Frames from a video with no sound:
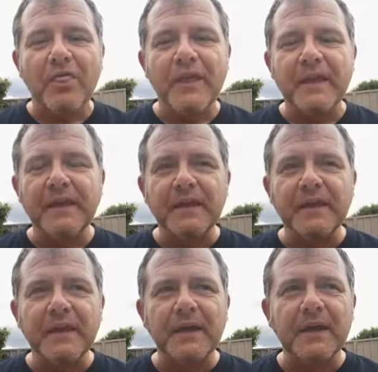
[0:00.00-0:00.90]

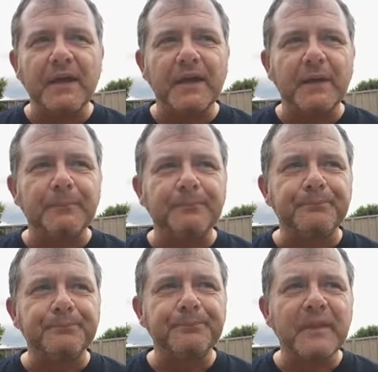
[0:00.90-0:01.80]
the,
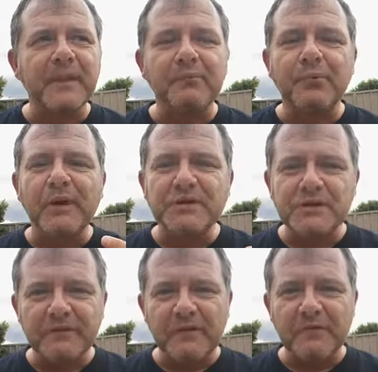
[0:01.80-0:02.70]
um, the
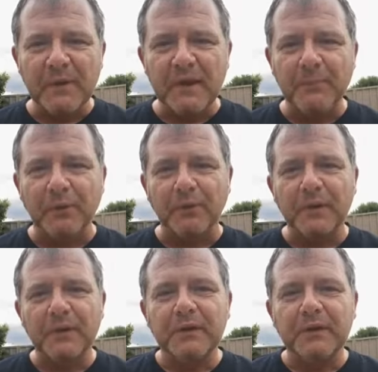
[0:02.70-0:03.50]
impressions of other people.